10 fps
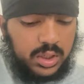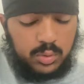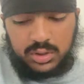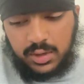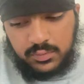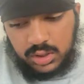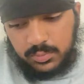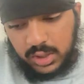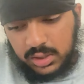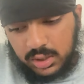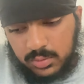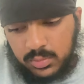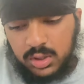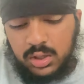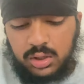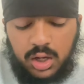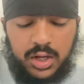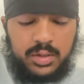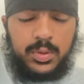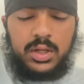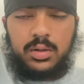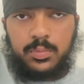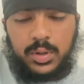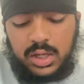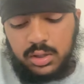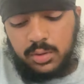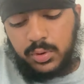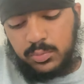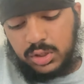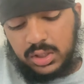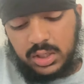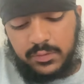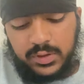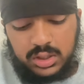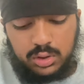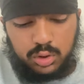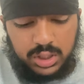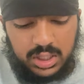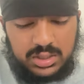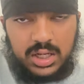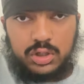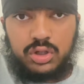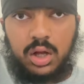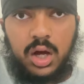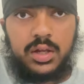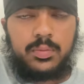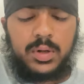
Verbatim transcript: It would definitely make him the highest player in the Premier League. I think De Jong is actually the highest